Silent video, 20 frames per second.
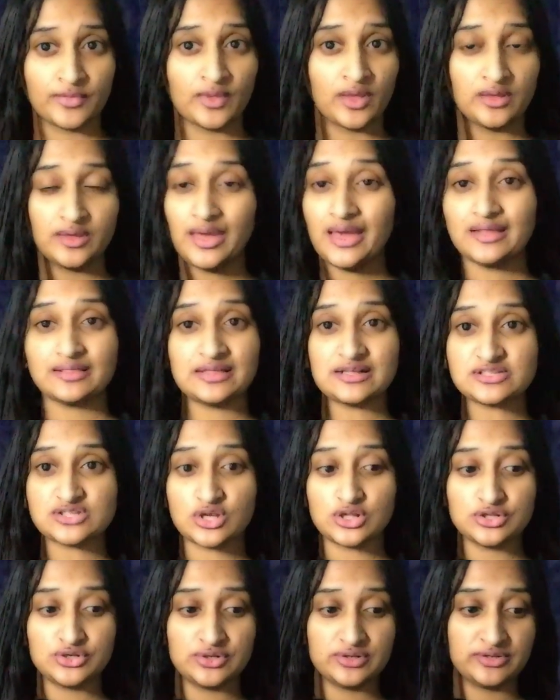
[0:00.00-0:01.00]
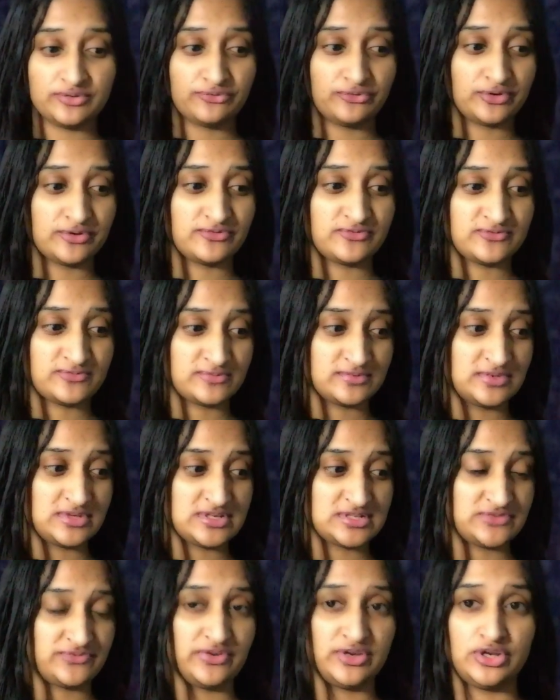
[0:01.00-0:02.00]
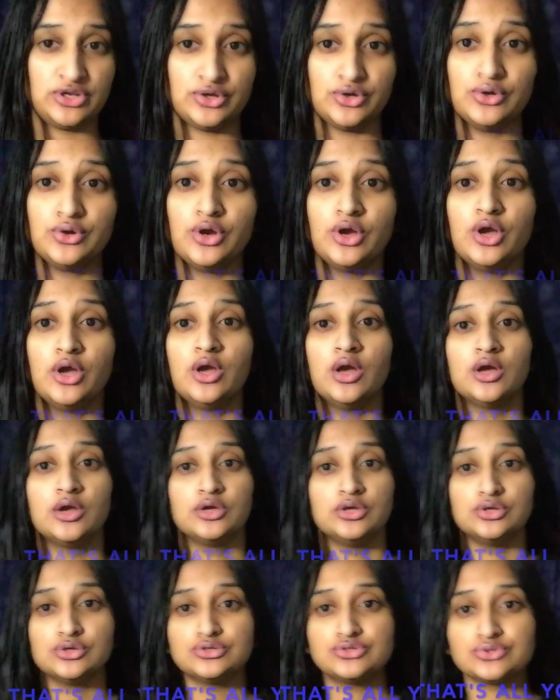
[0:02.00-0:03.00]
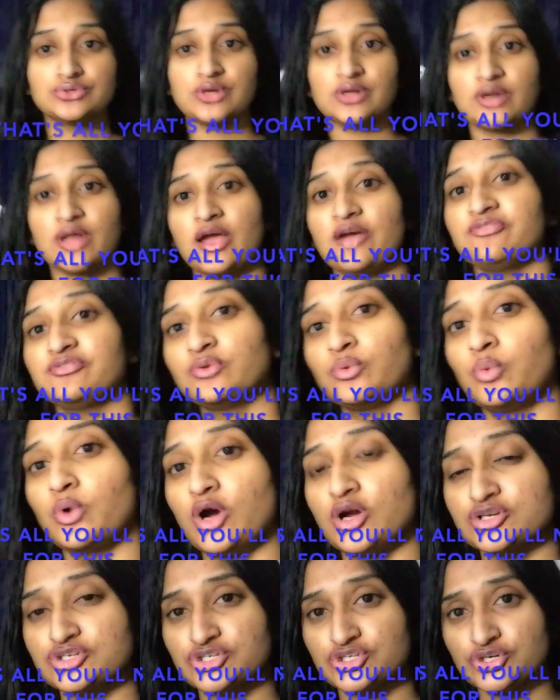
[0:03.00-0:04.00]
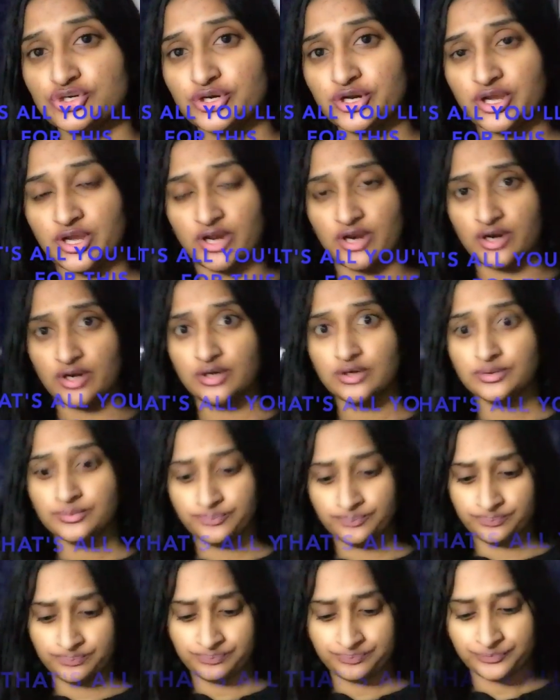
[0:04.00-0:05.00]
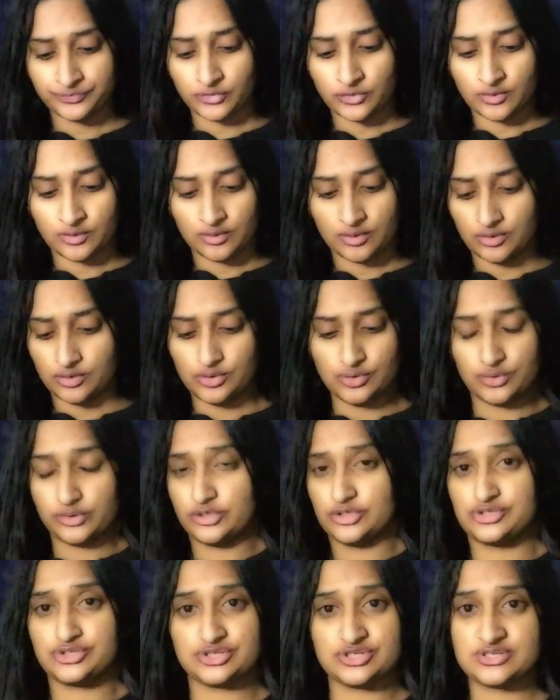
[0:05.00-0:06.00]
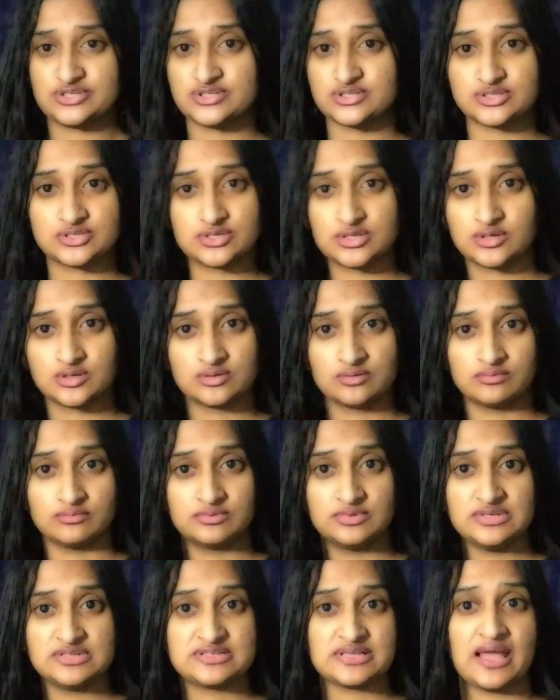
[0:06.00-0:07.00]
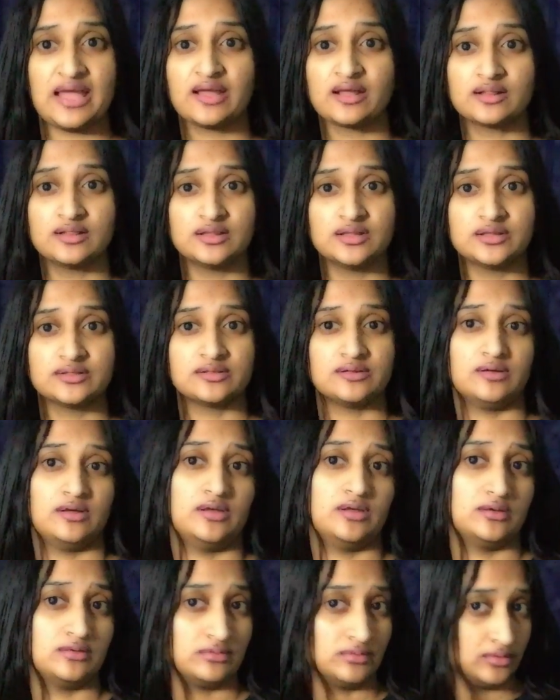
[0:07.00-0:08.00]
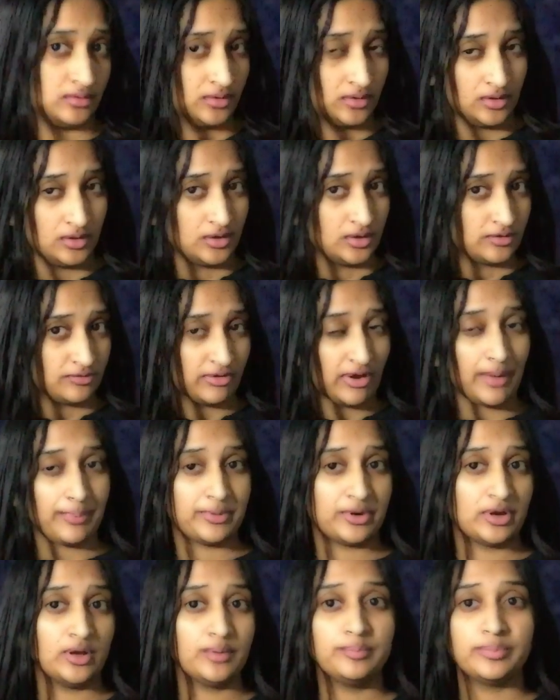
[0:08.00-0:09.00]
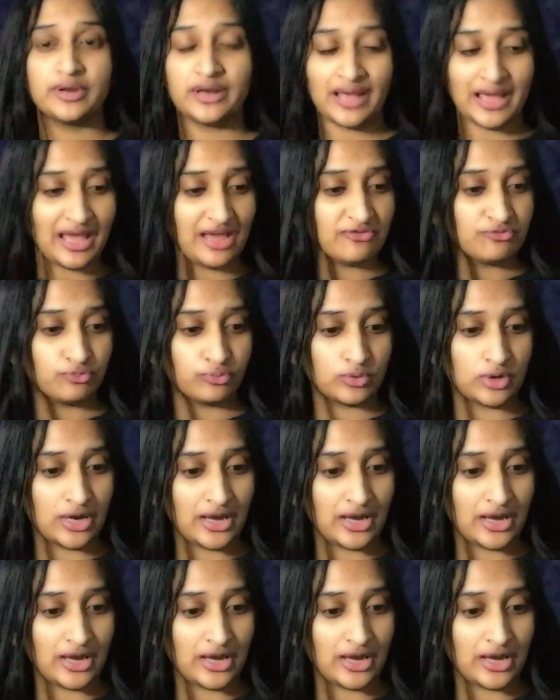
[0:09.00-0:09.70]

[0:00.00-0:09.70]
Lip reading: Yeah, that's all you need for this video. You do not have to wash your hair. You could just detangle it and wrap it up, but I've